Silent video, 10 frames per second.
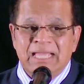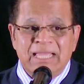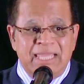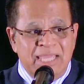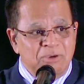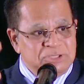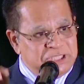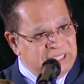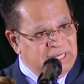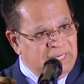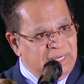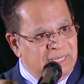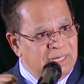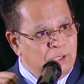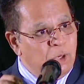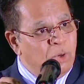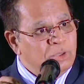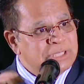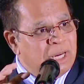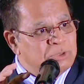He or she knows how